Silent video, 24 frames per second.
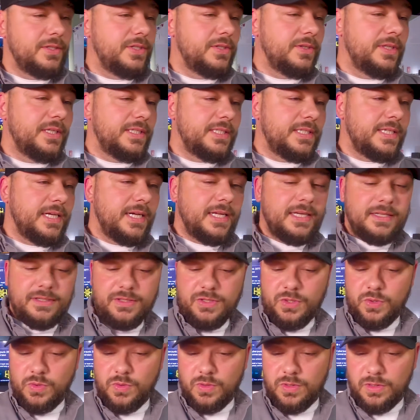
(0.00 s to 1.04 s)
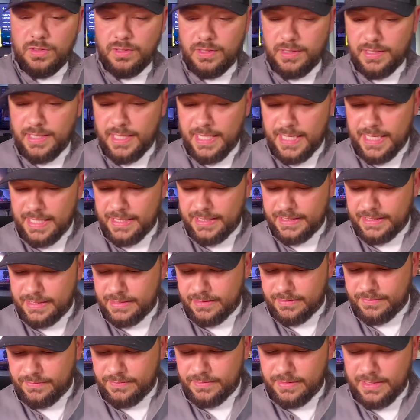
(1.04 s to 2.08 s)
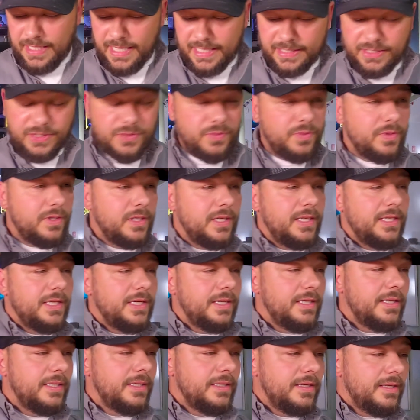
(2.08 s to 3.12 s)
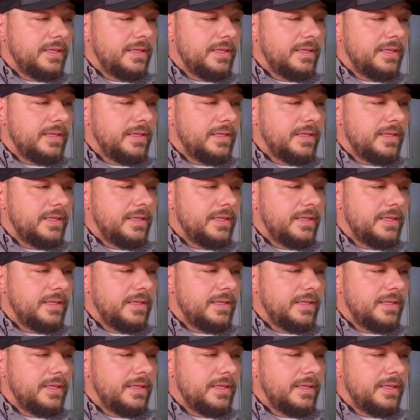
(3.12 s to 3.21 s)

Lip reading: So, that's kind of cool. This next one